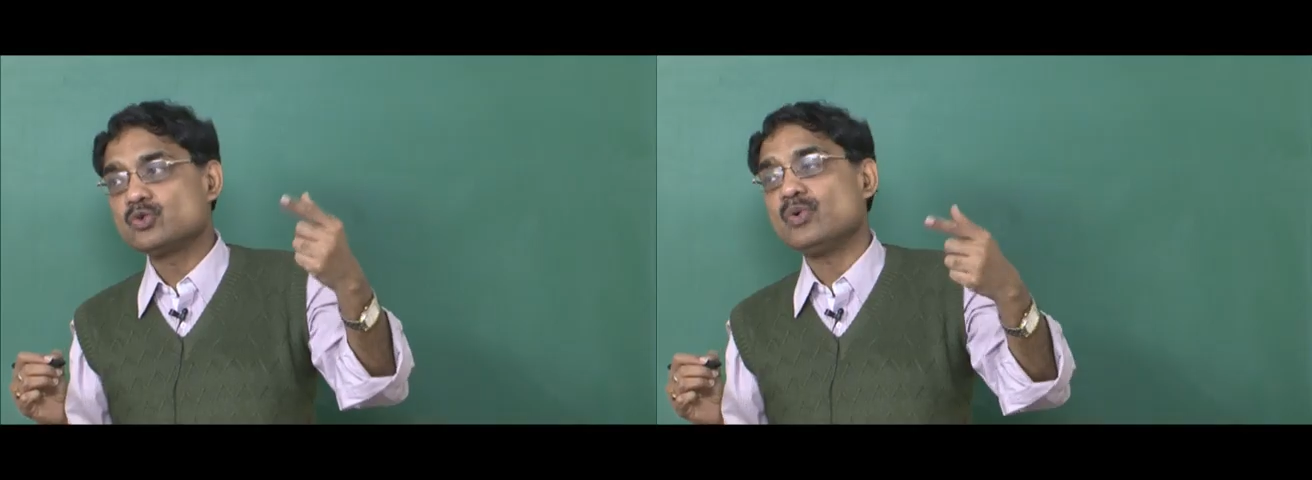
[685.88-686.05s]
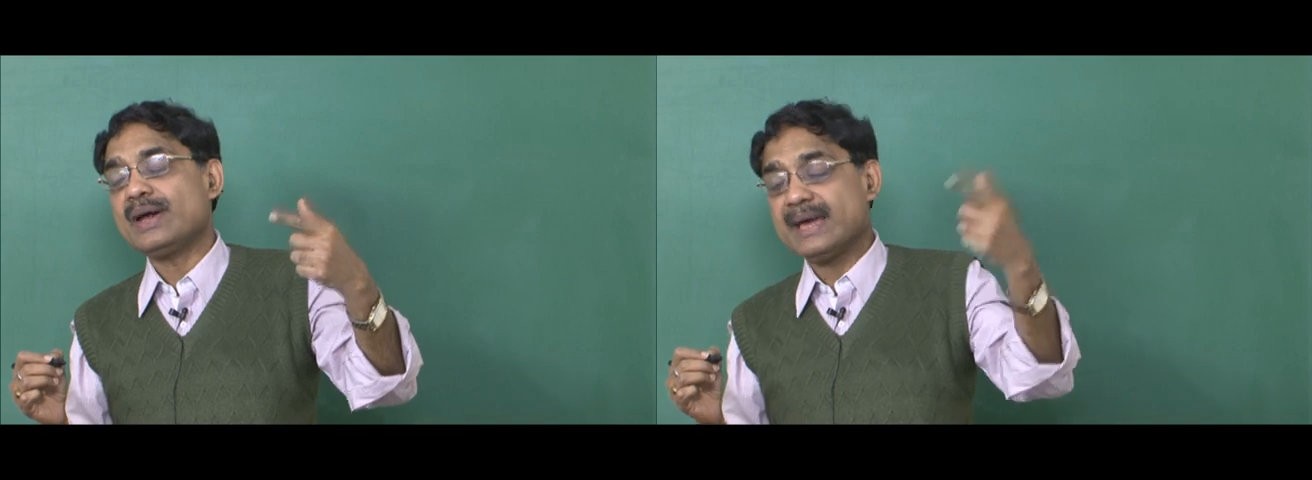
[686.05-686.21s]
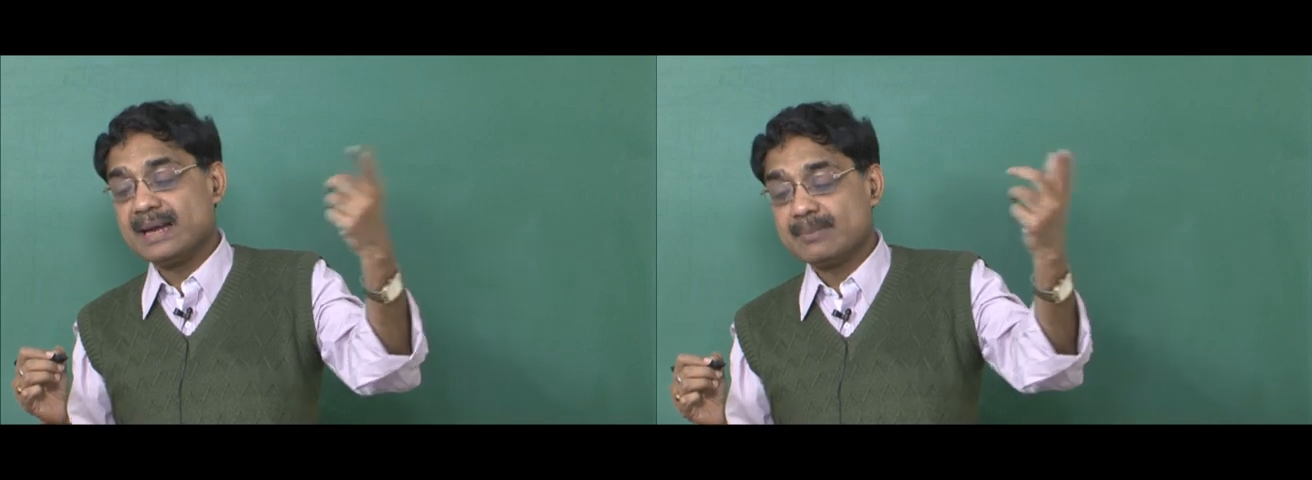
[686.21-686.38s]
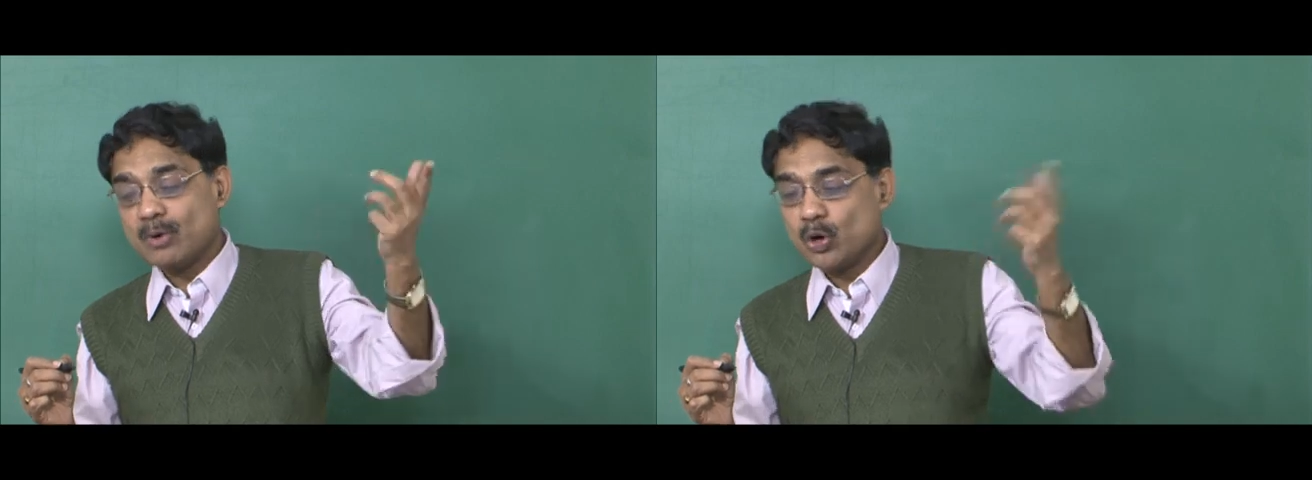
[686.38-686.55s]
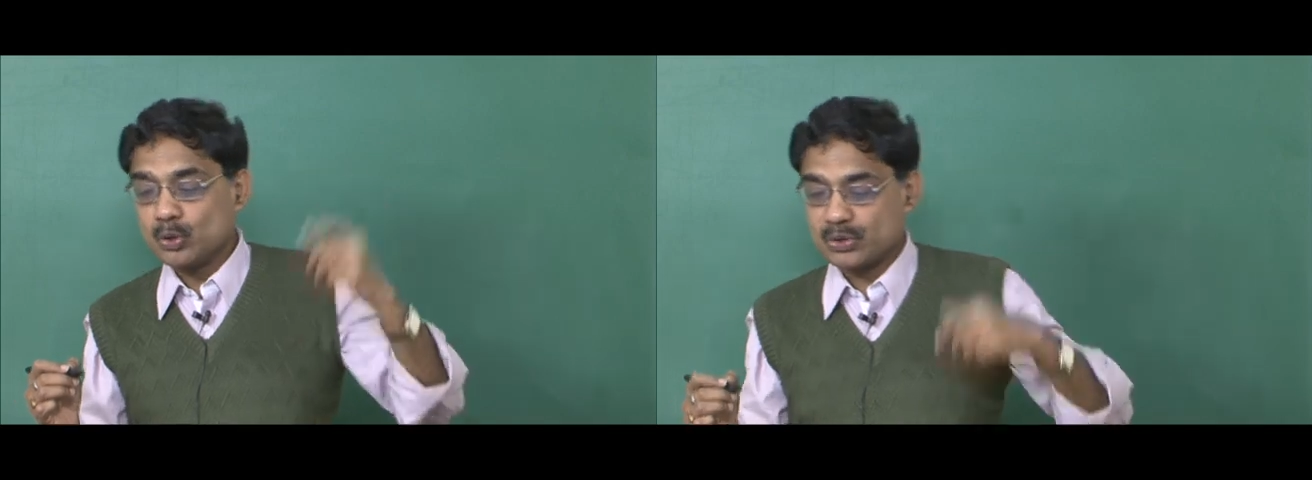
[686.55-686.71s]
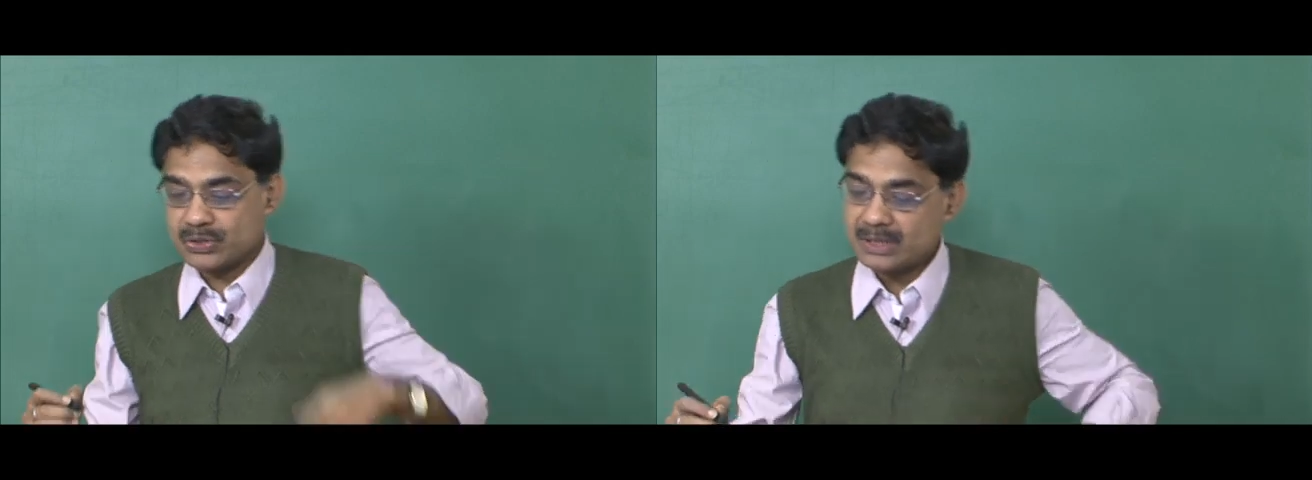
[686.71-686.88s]
to n
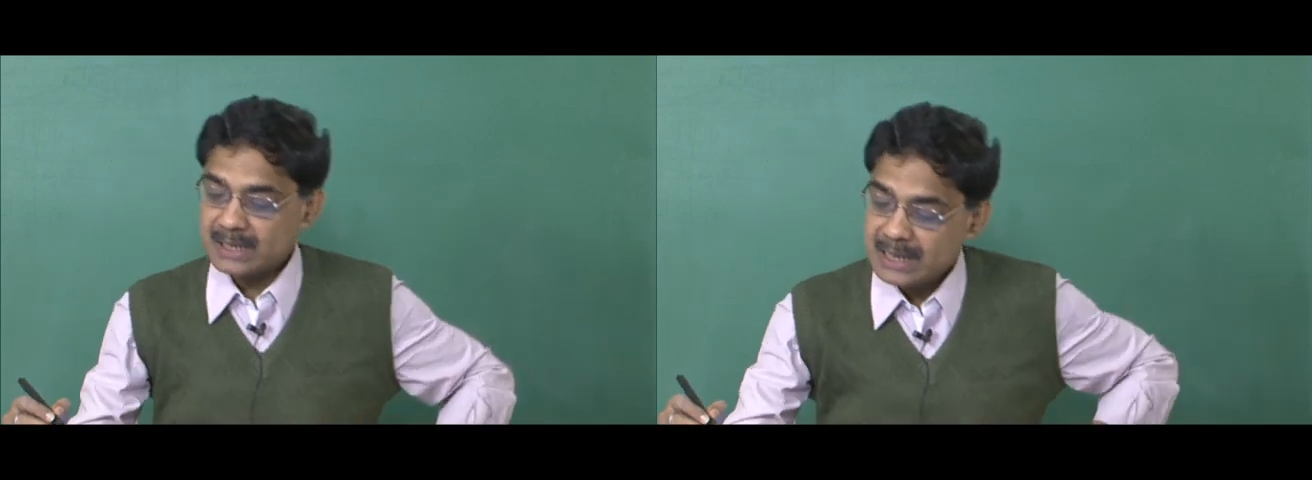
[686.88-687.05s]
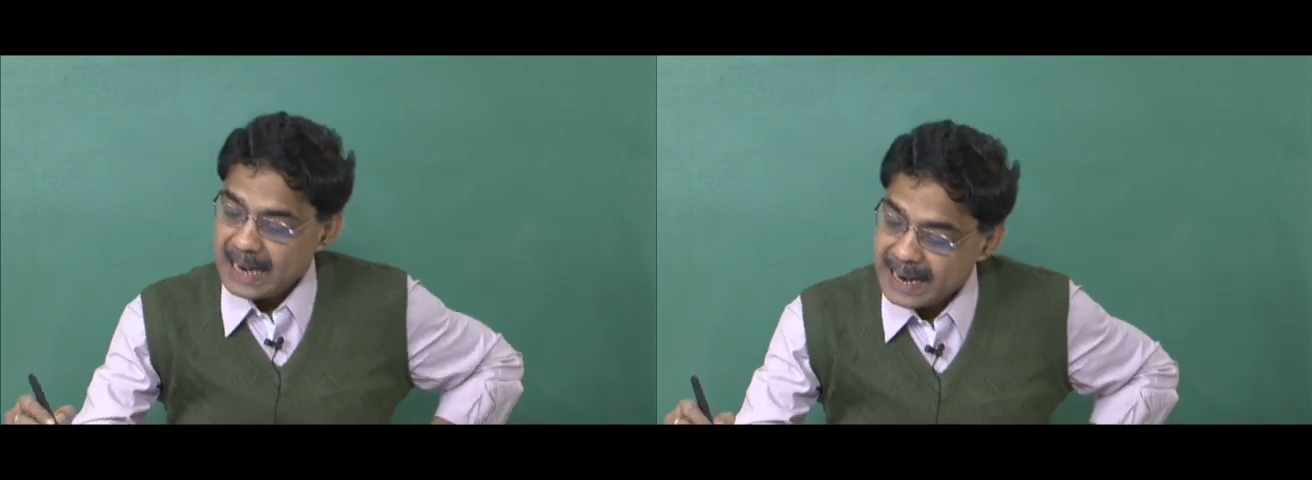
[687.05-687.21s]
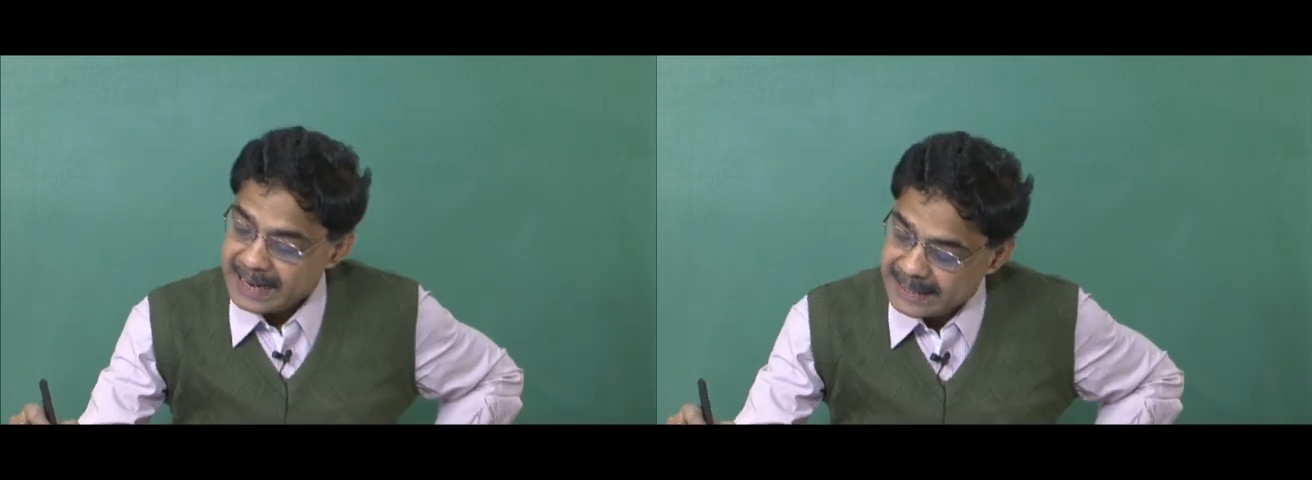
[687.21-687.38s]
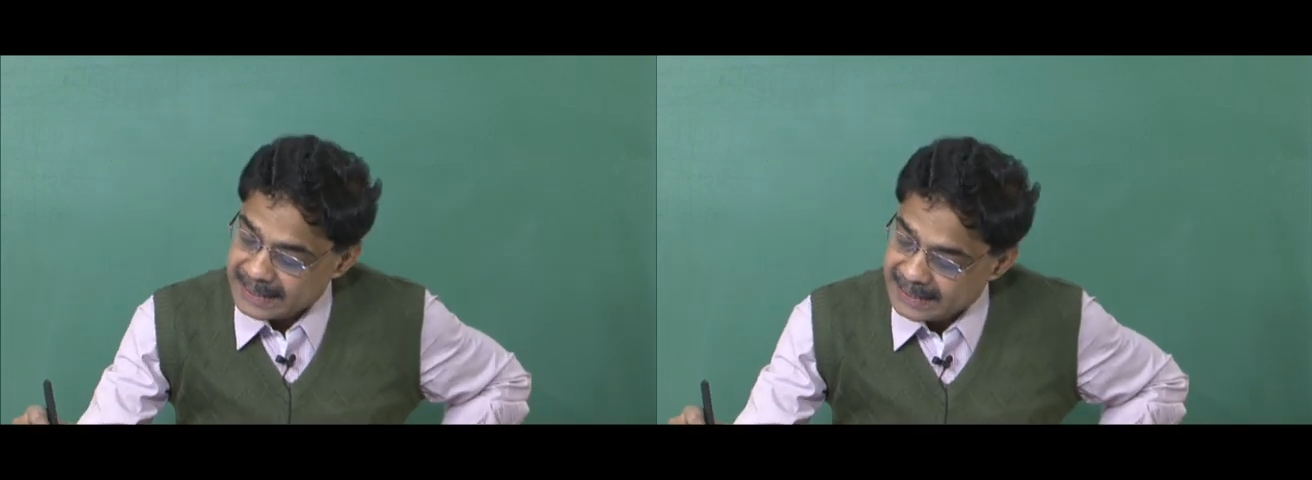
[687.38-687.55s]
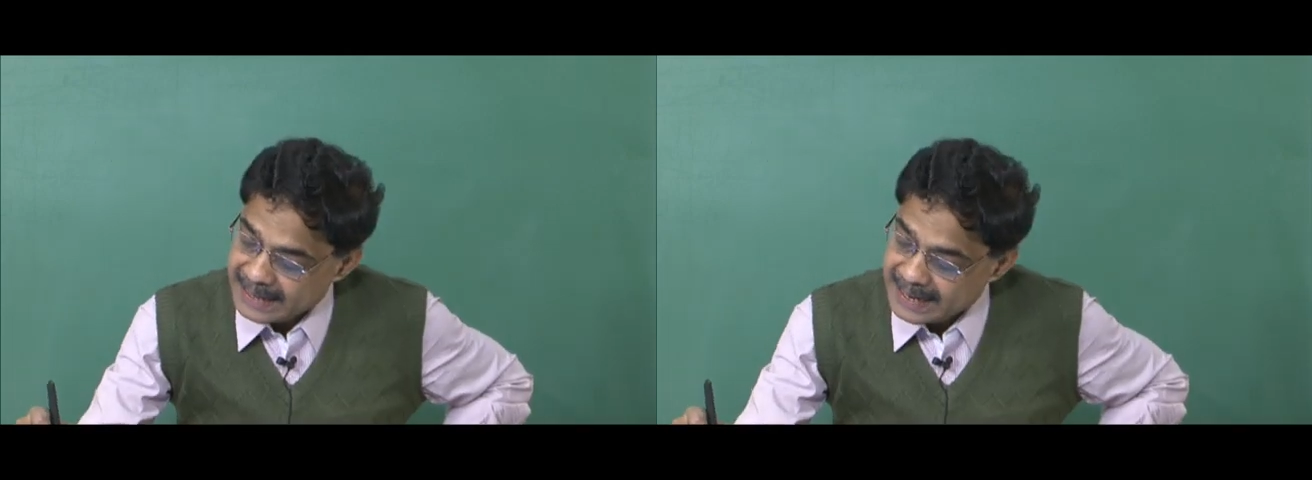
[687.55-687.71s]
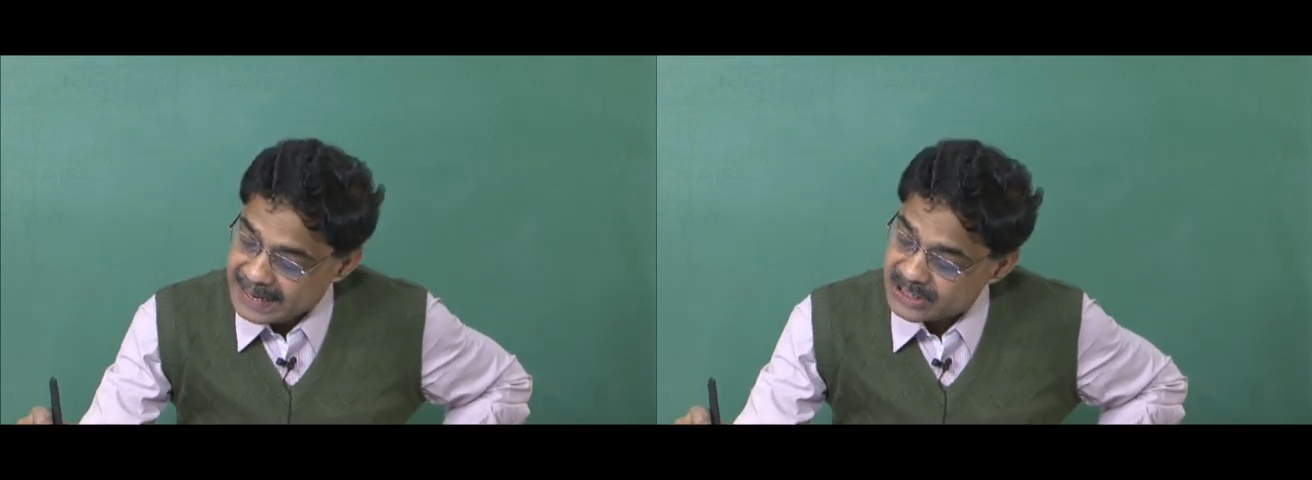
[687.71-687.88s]
moles ideal
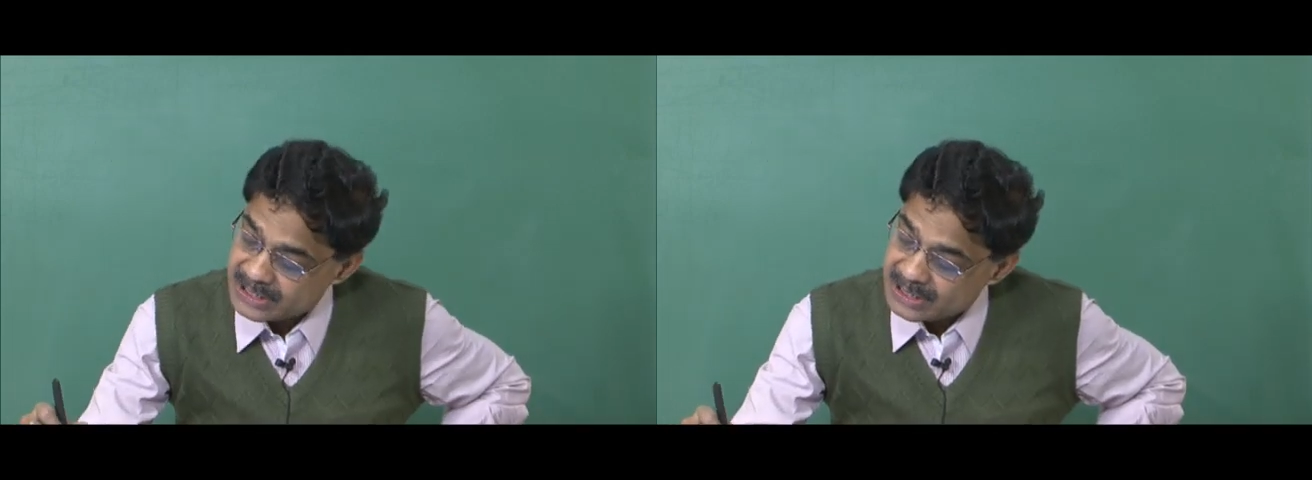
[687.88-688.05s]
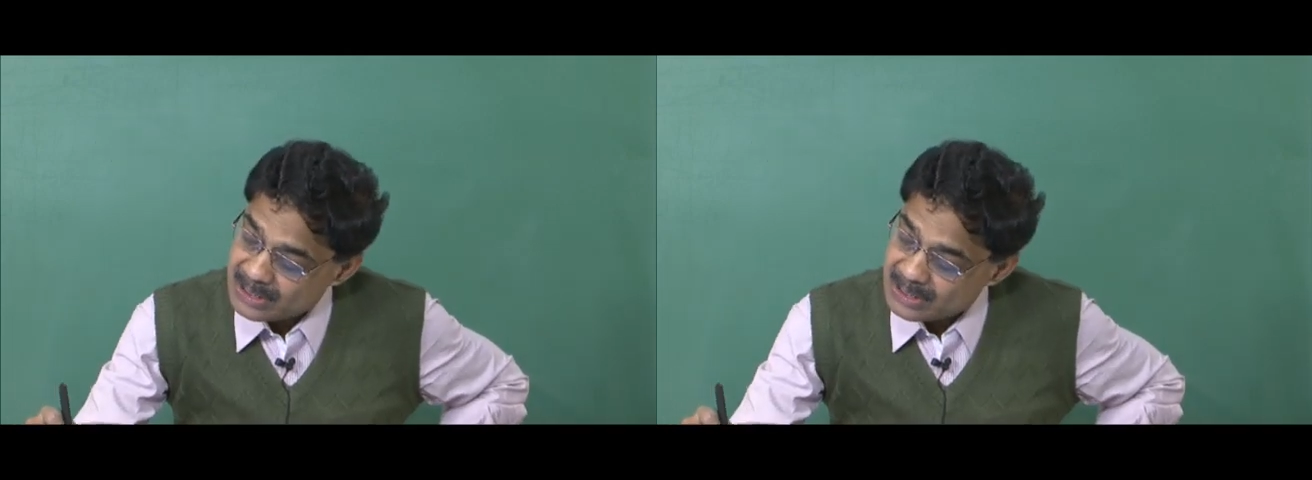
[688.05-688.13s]
gas,